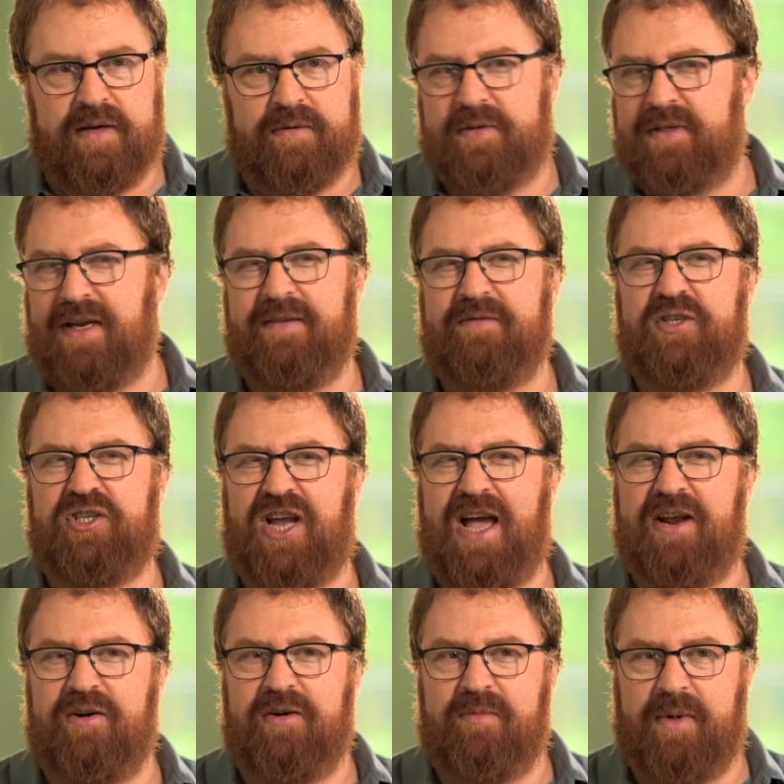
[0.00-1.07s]
I was kind of
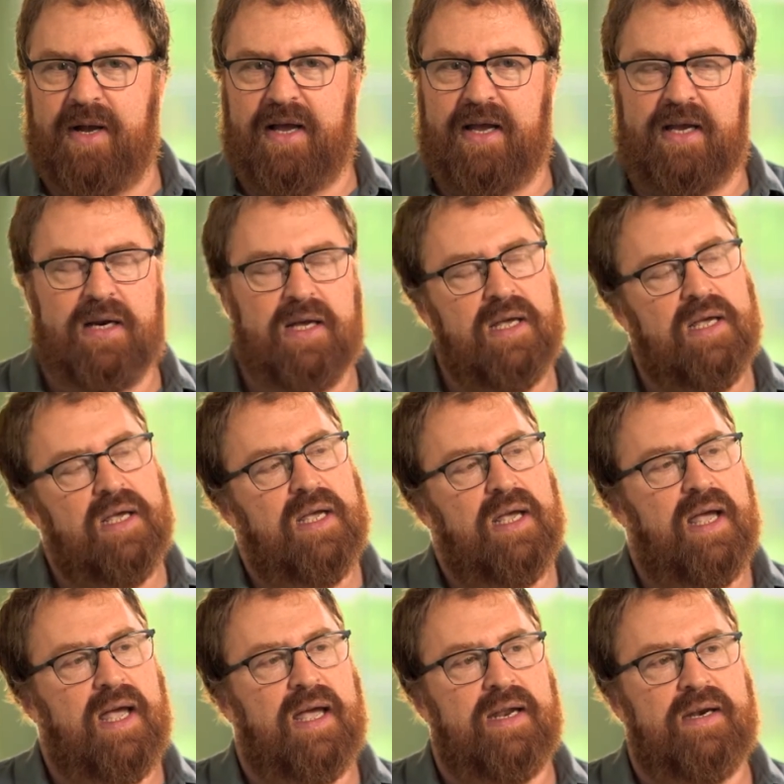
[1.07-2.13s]
shattered by it,
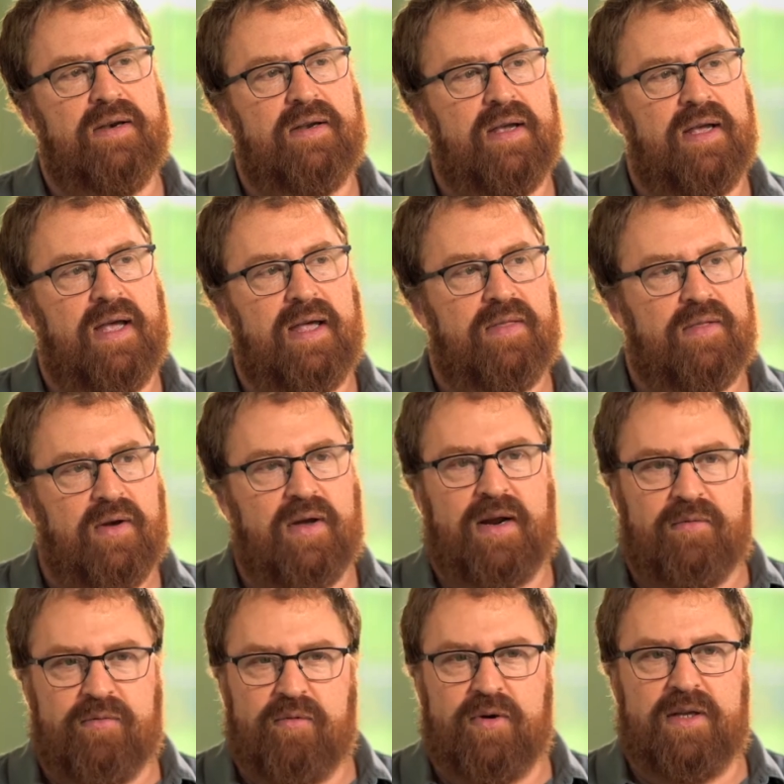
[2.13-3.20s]
and uh, and thought, I
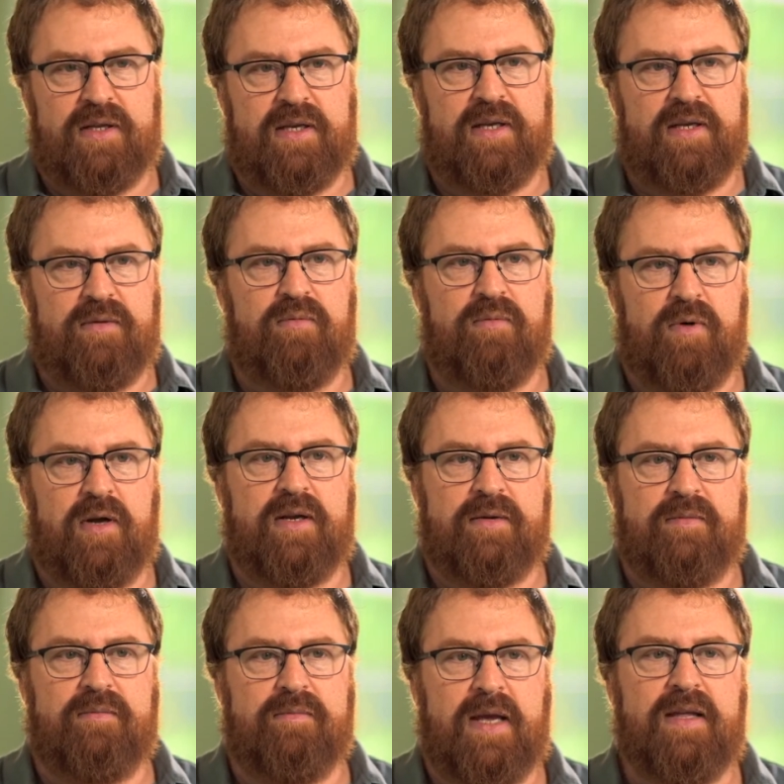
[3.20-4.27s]
really want to
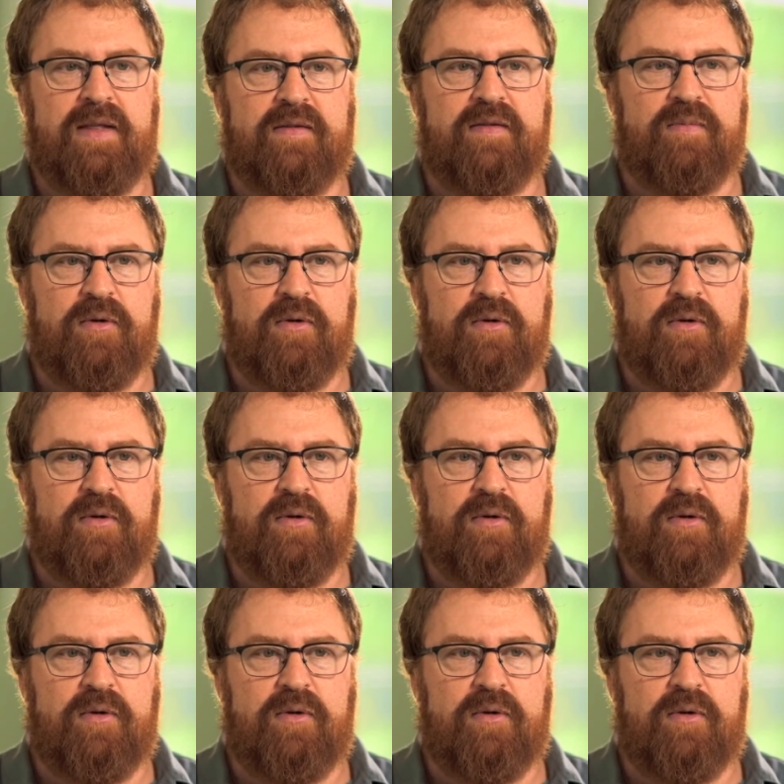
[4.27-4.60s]
make this